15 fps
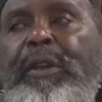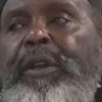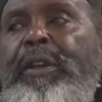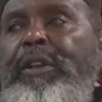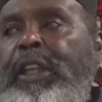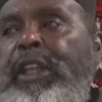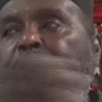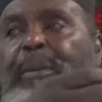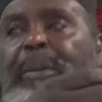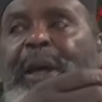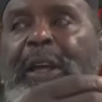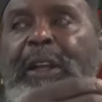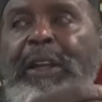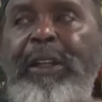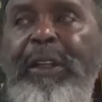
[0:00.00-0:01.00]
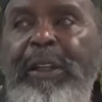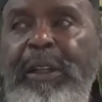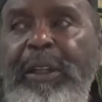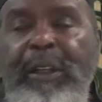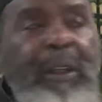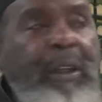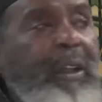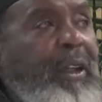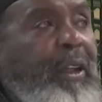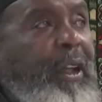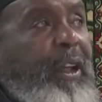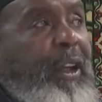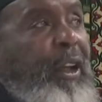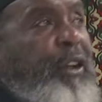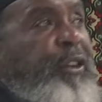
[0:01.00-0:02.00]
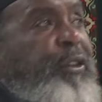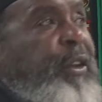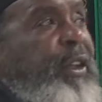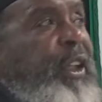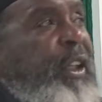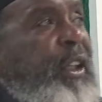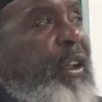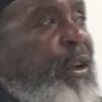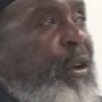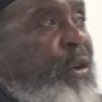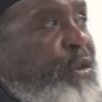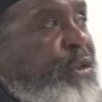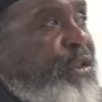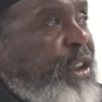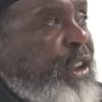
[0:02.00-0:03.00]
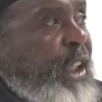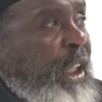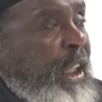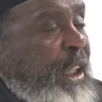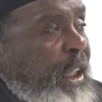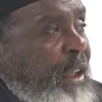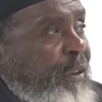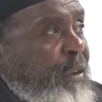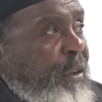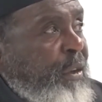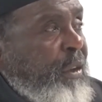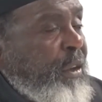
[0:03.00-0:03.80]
Think about a country that knows that they never